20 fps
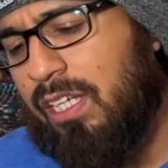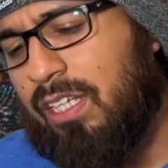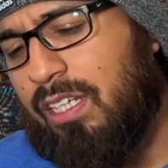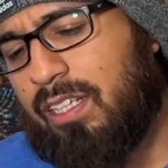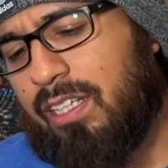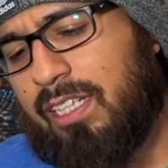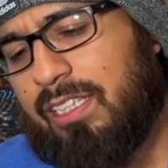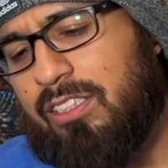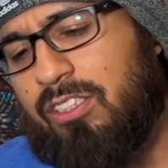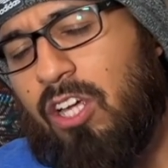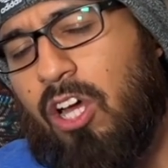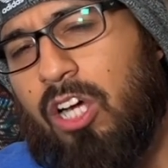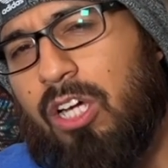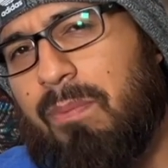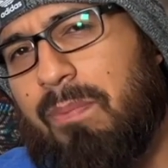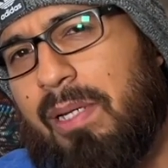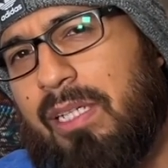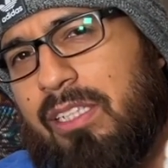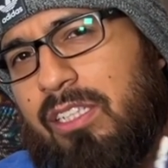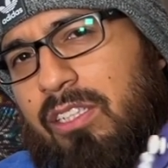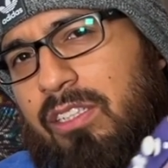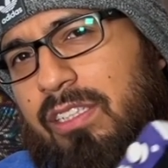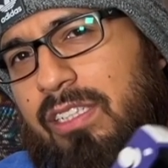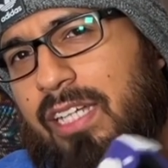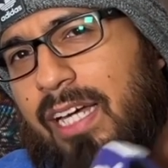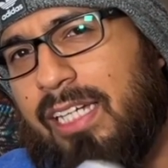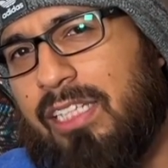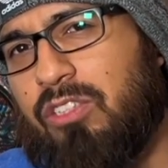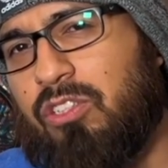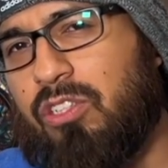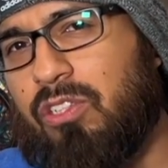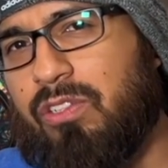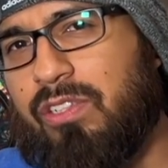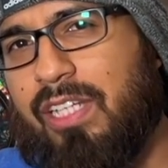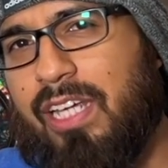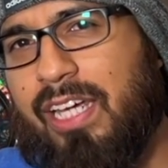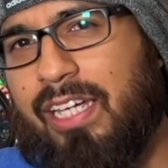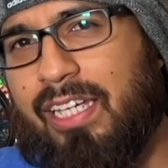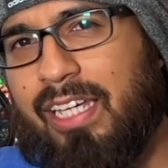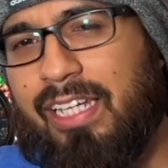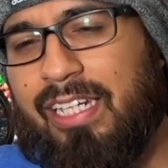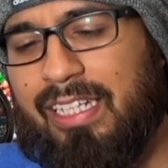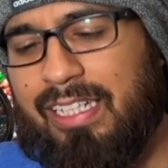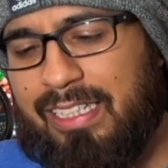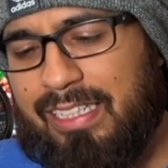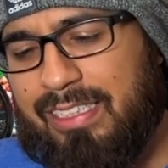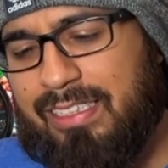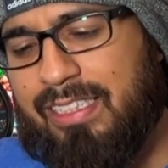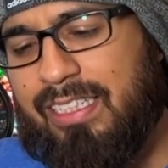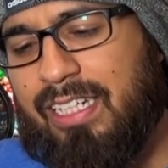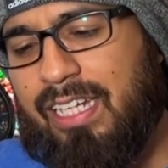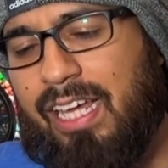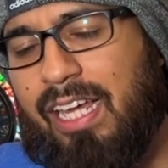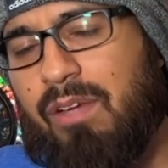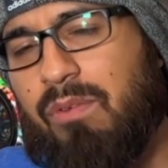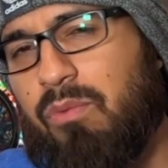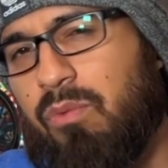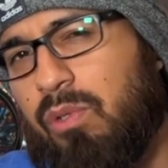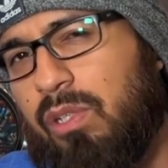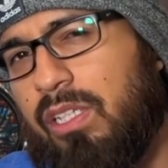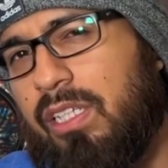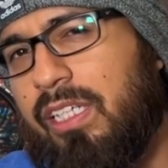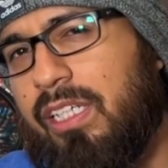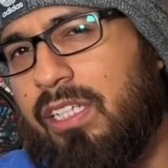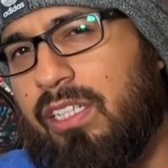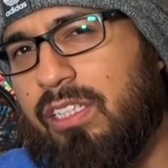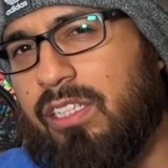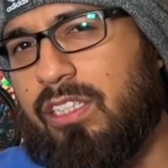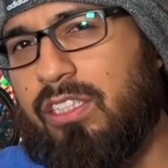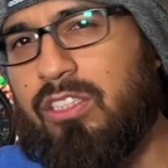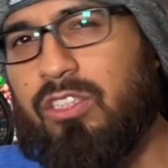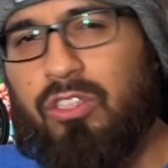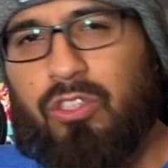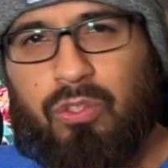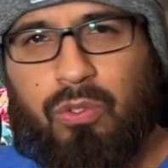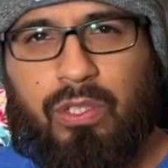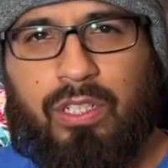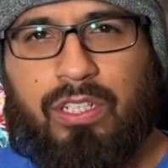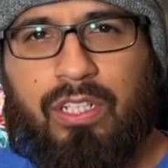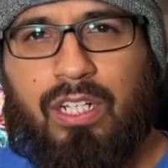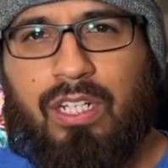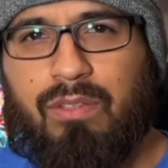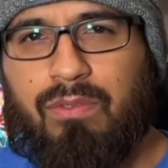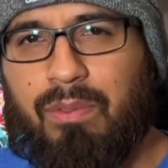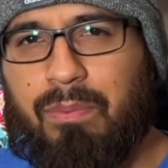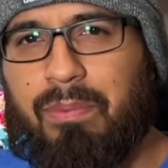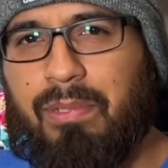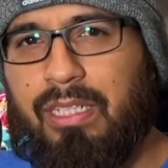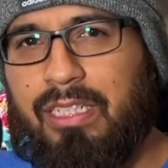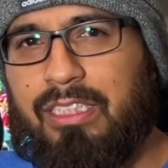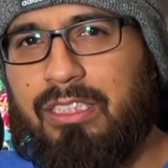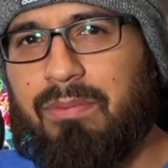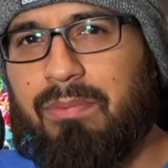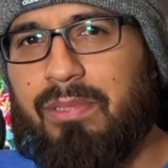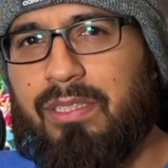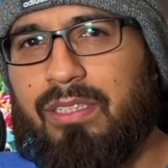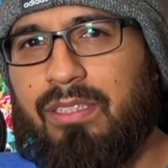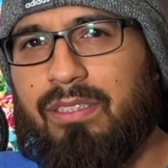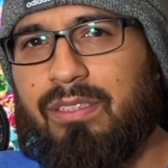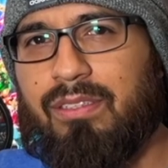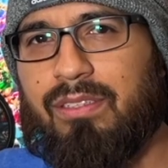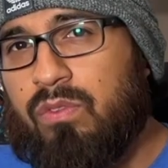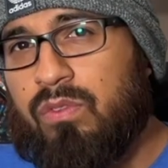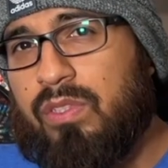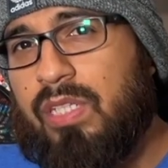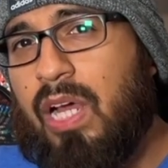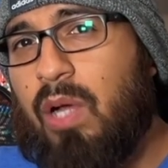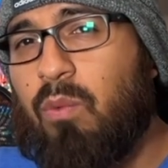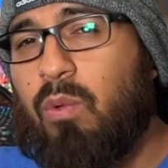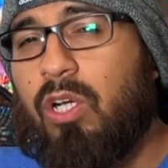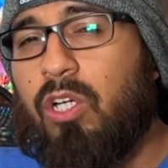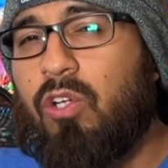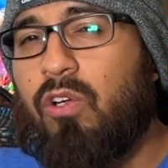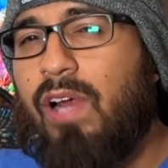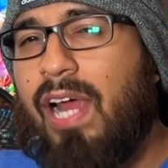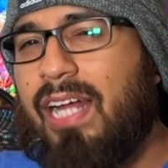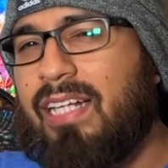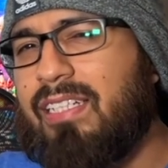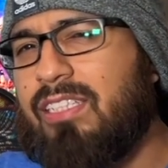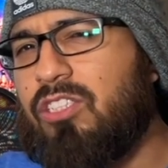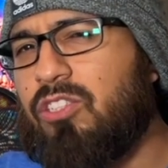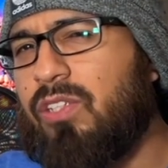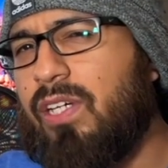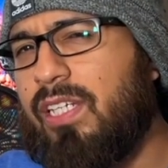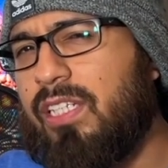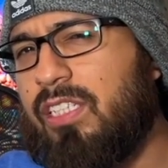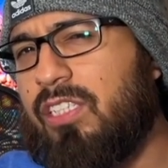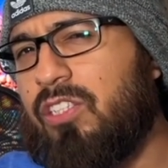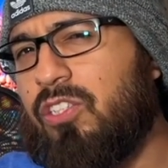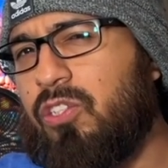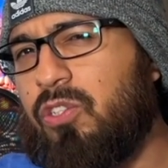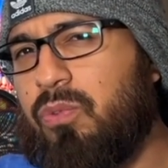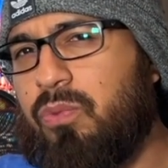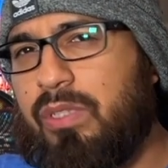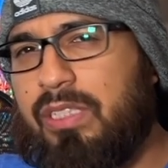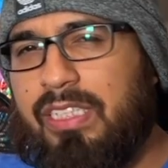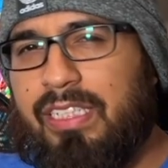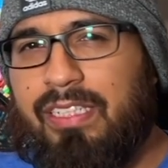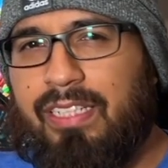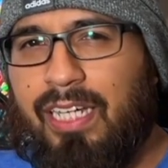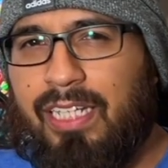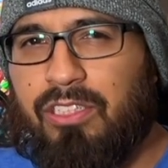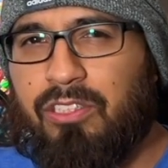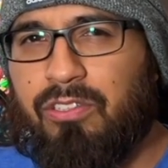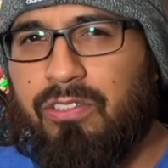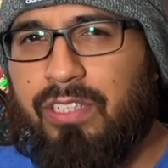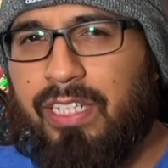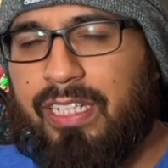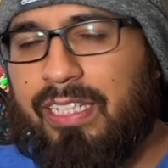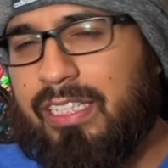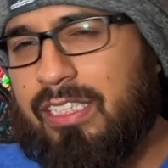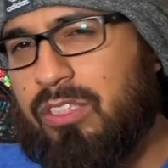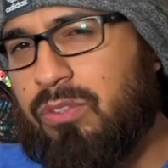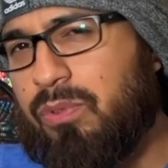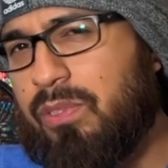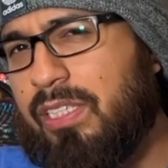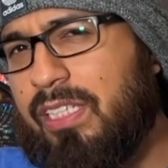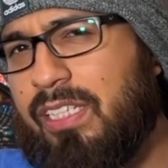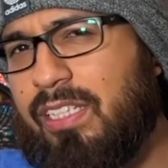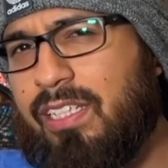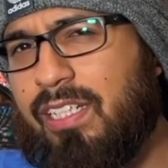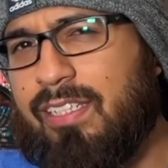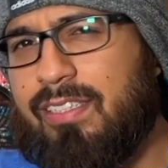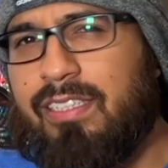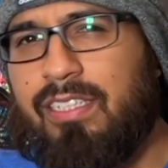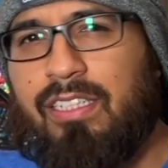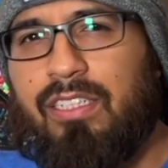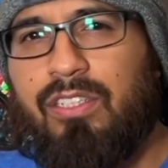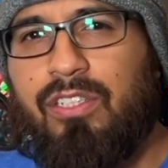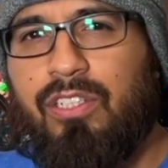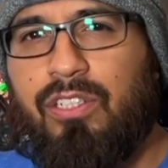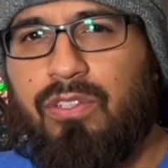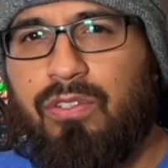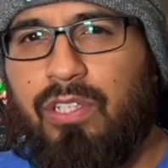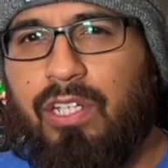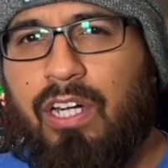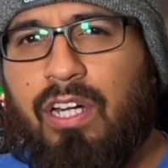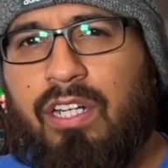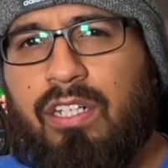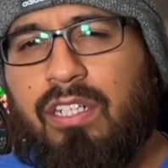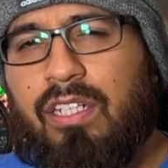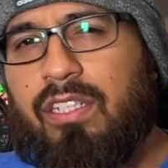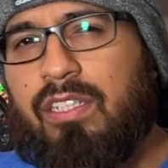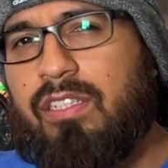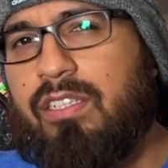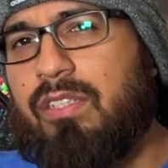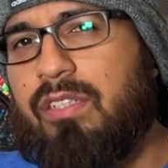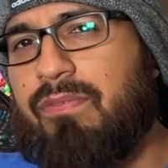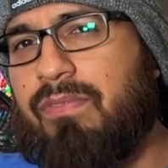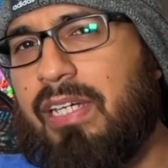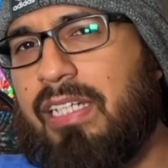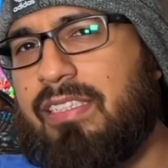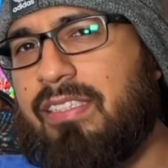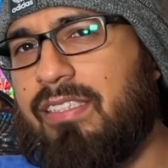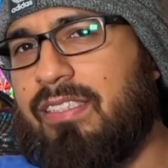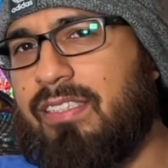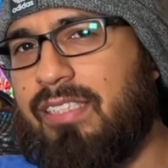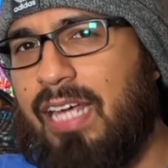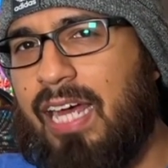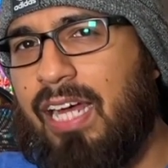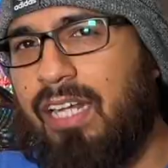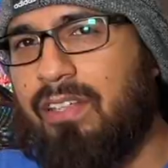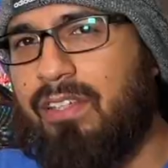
let's talk about the Nitro Deck and is it a really good Joy-Con replacement? Now what Cracked is trying to do with the Nitro Deck is really nothing new. There are other devices out